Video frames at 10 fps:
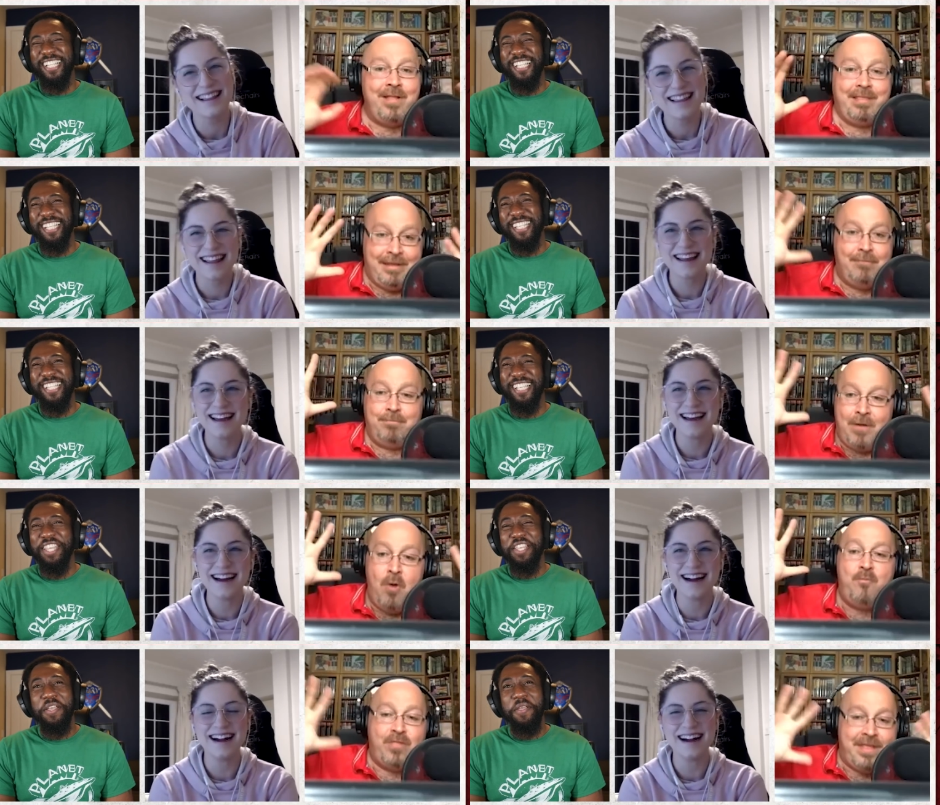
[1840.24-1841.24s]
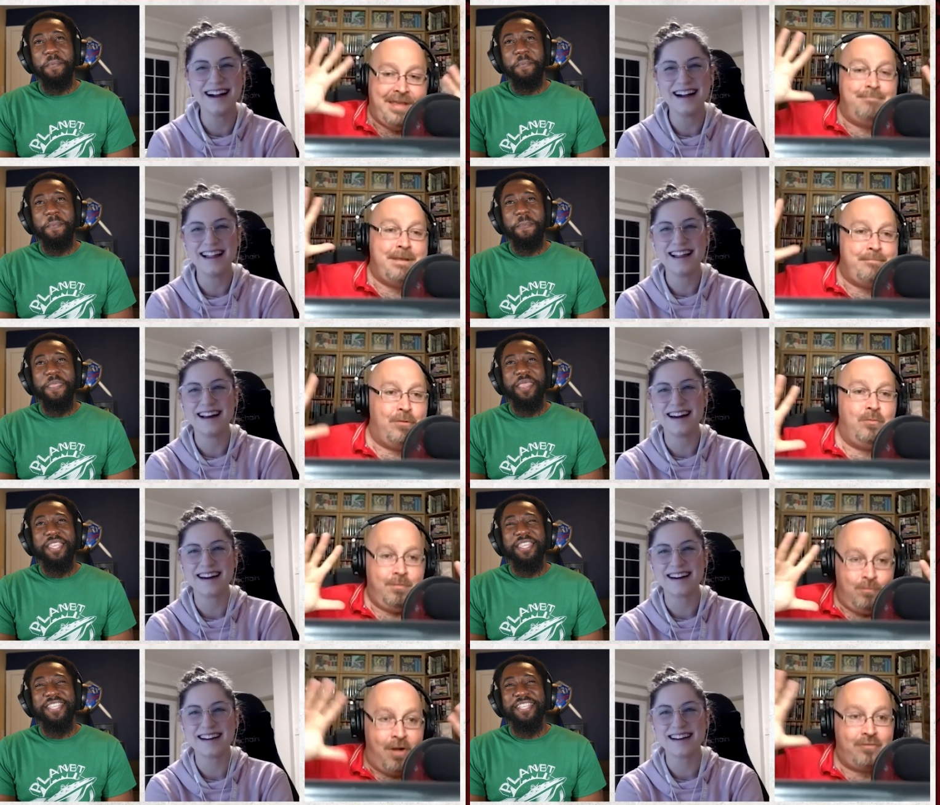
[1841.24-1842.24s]
Speaker 1: with you, hopefully people
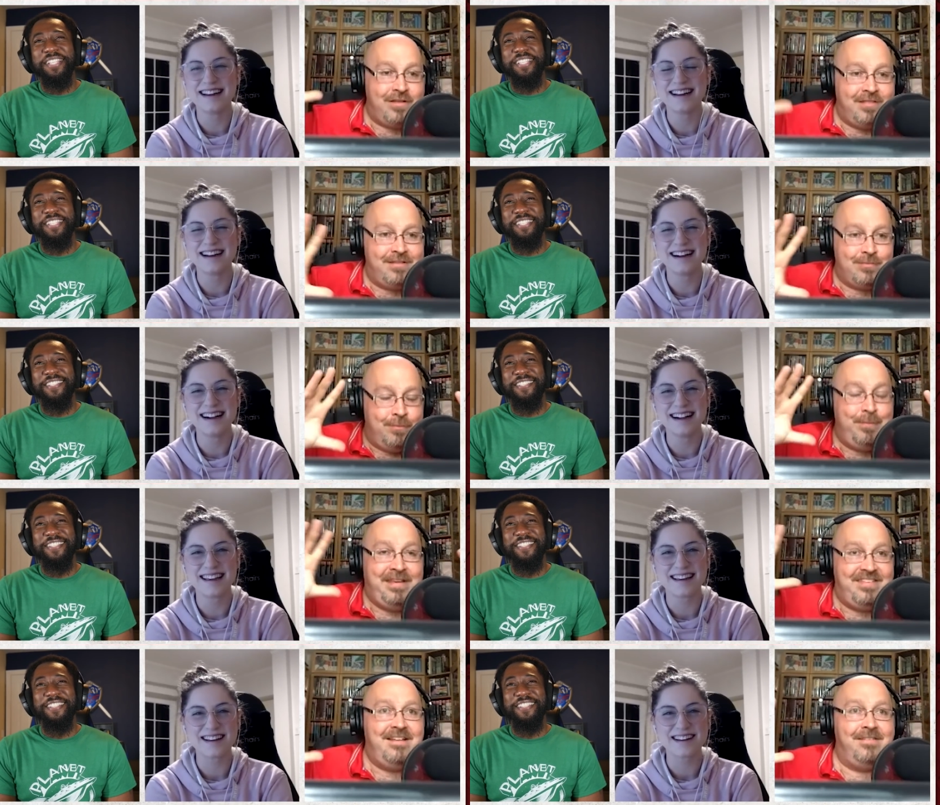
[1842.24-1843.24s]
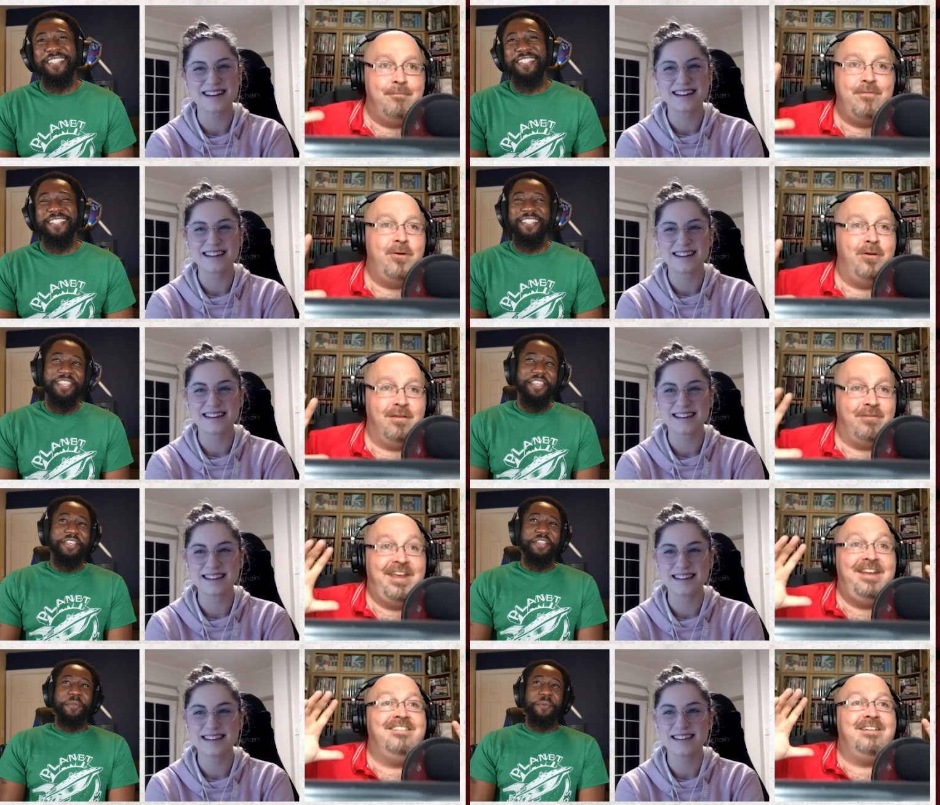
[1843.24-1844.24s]
will watching this will be seeing some photos of
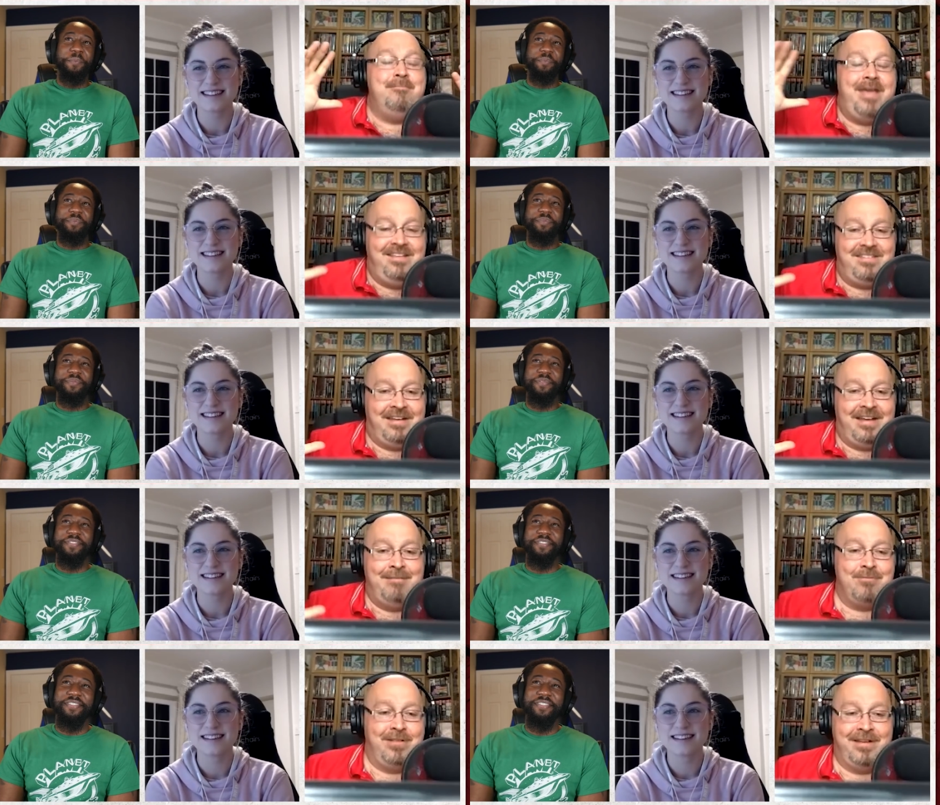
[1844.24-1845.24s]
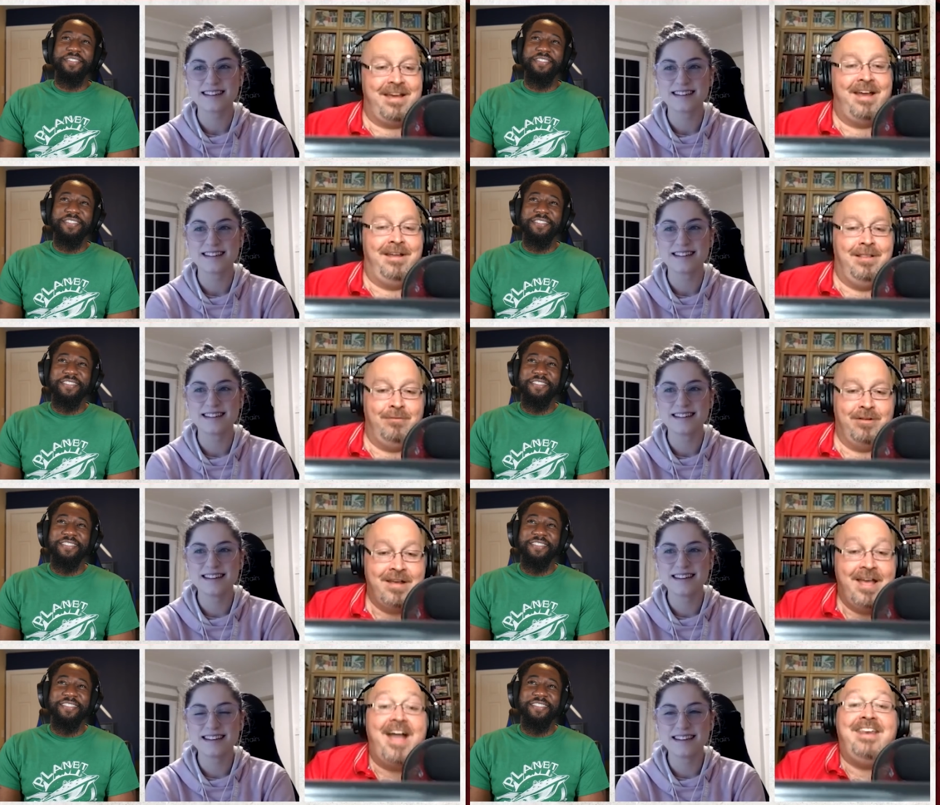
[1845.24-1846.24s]
it. It is amazing and brilliant and I love
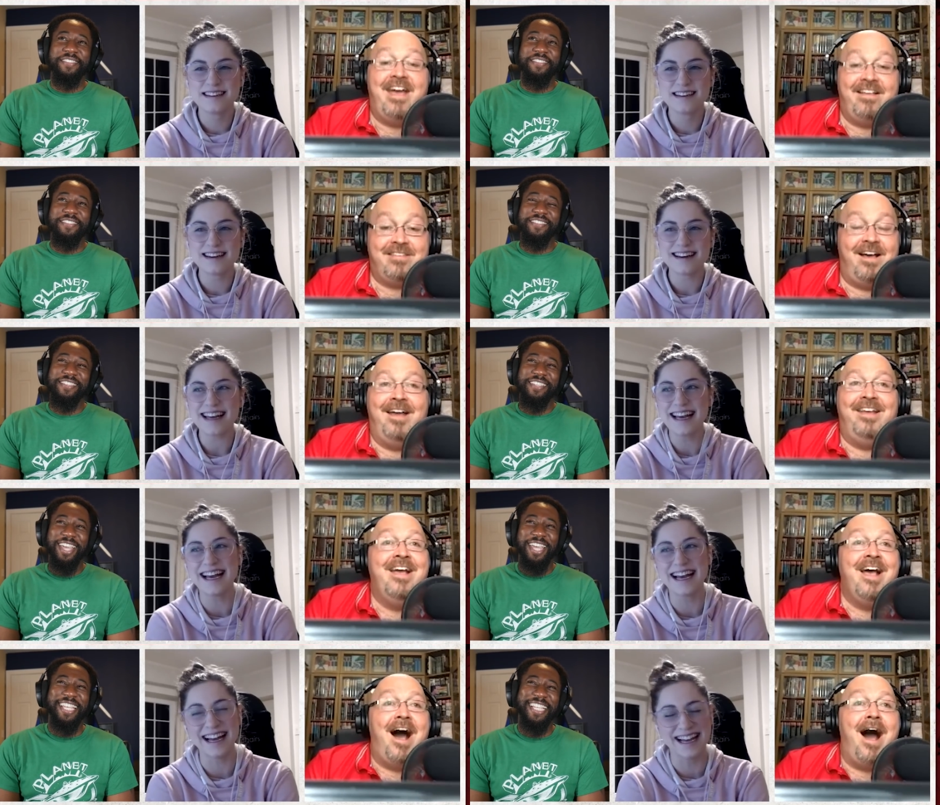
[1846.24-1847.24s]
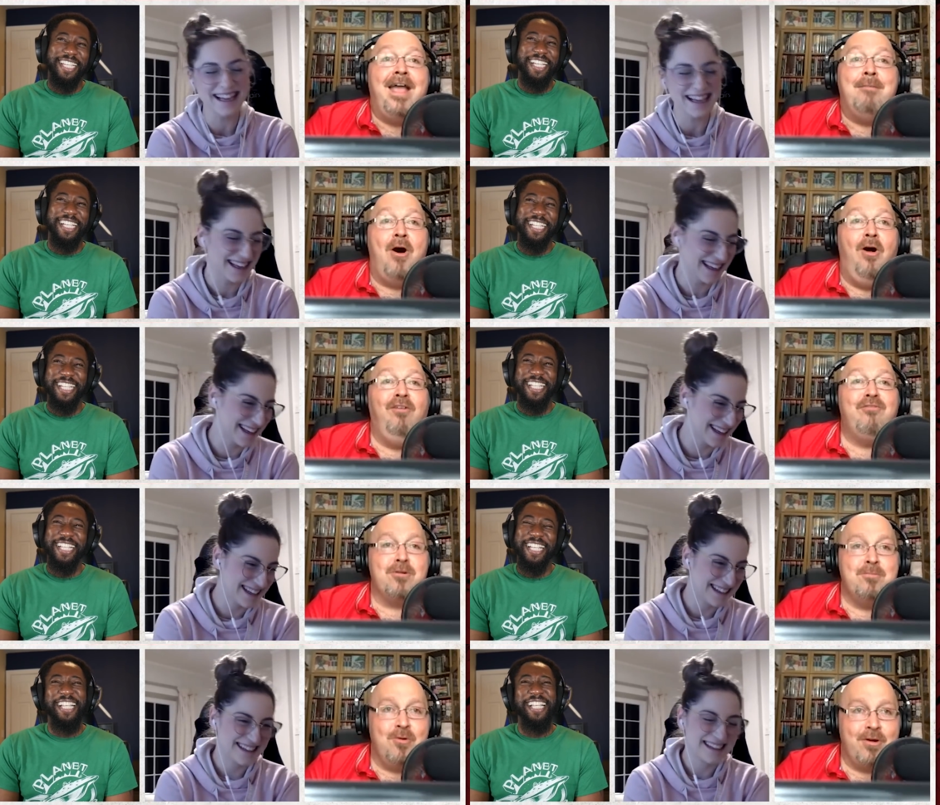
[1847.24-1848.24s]
it. And yes, I, I am all
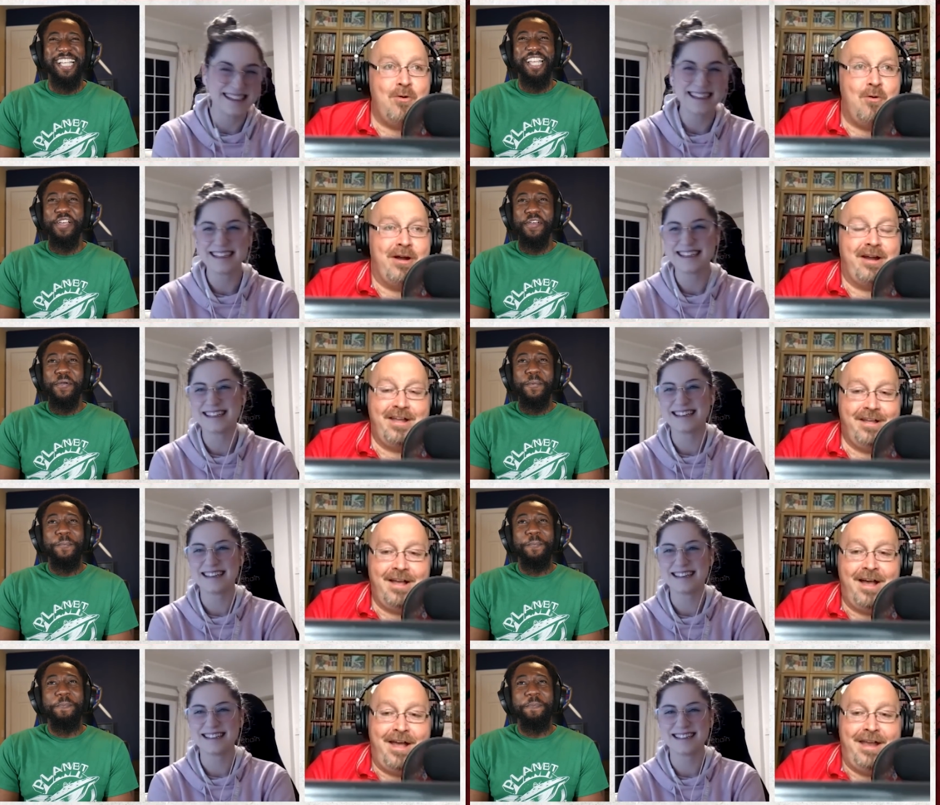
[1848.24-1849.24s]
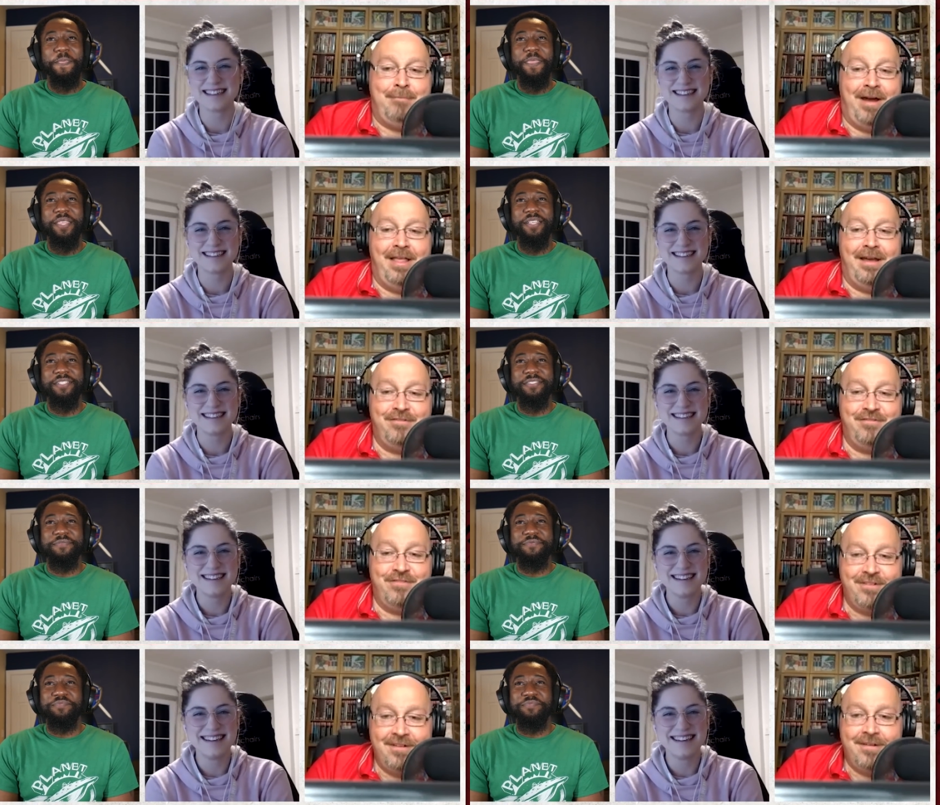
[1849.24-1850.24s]
for more Korg uh, in my
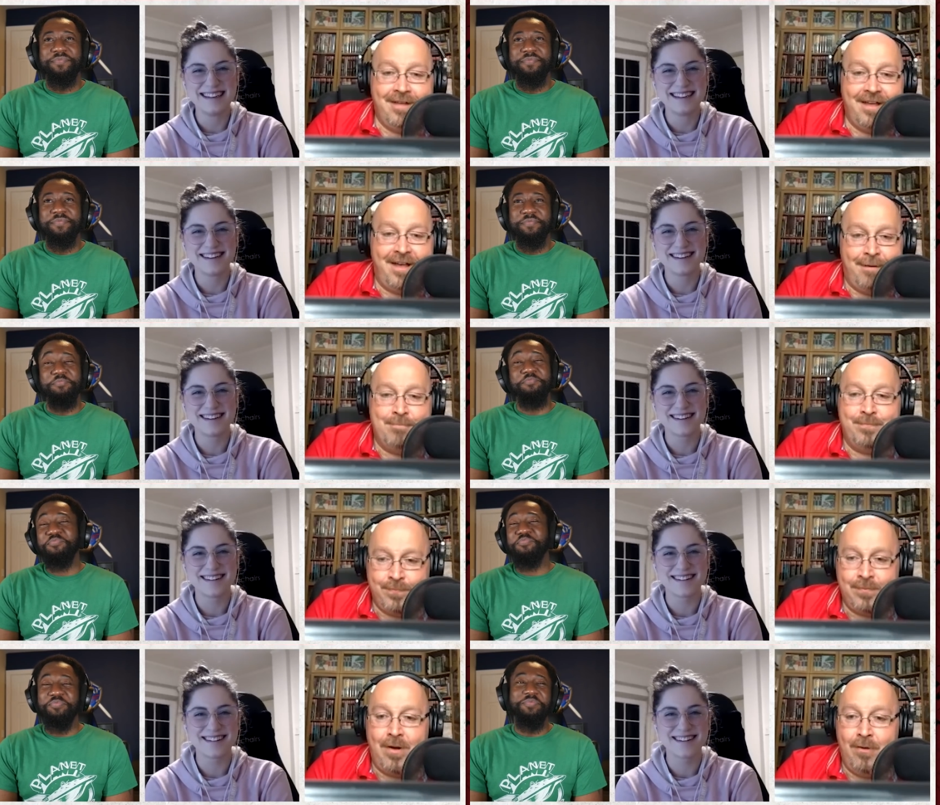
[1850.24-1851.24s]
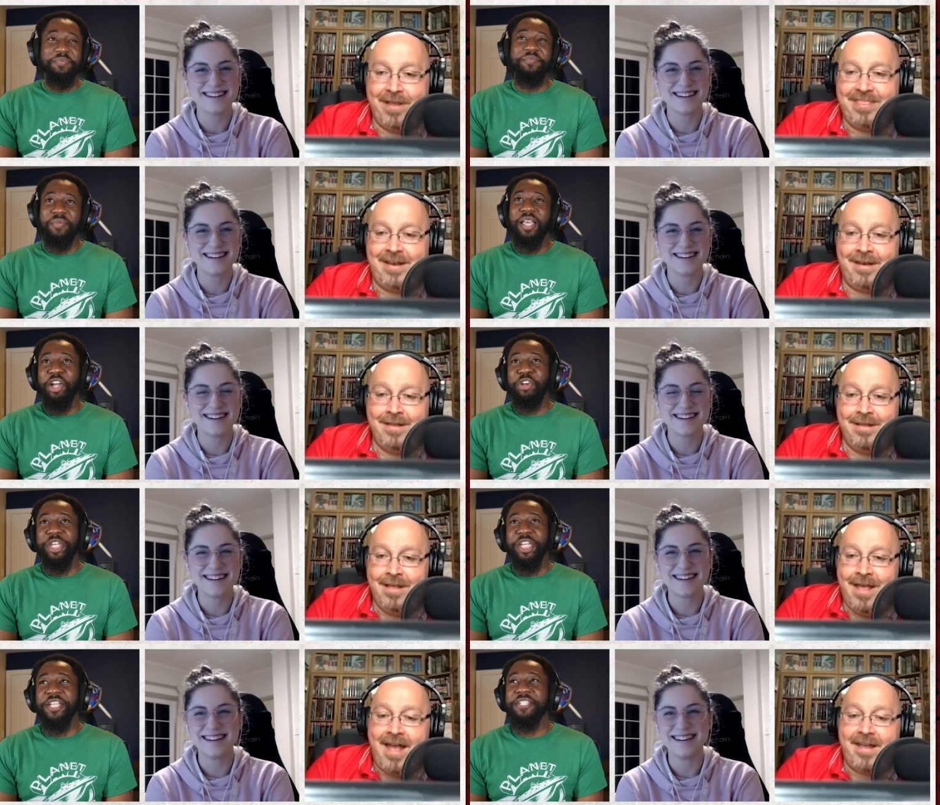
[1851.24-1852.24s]
life. Um, all right then.
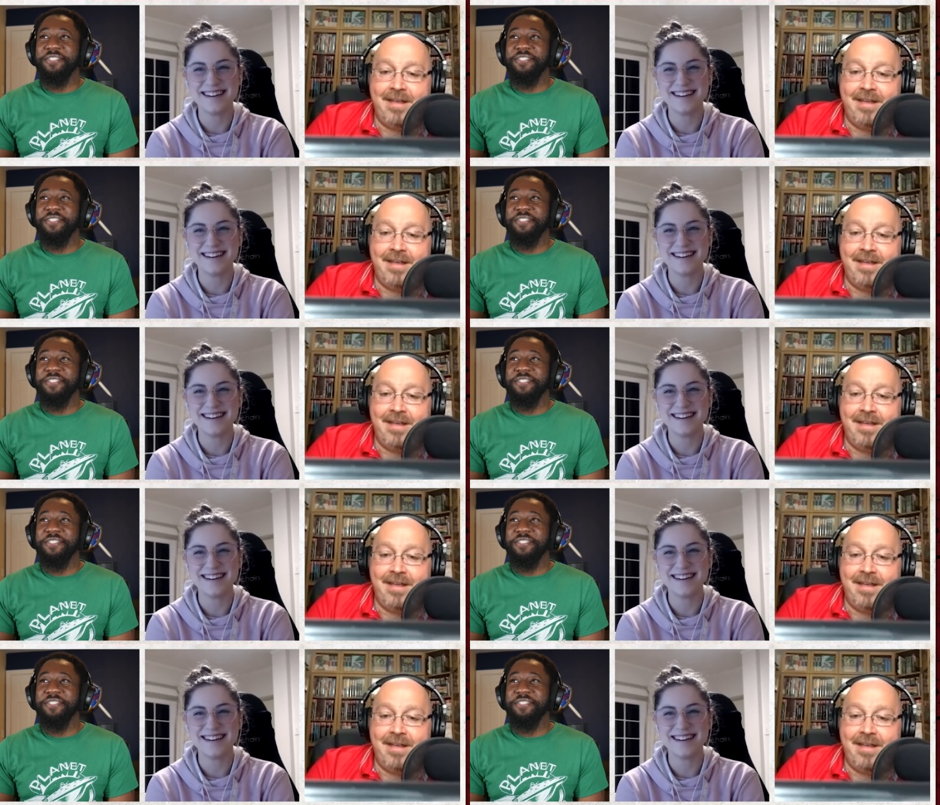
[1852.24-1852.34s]
Agreed. And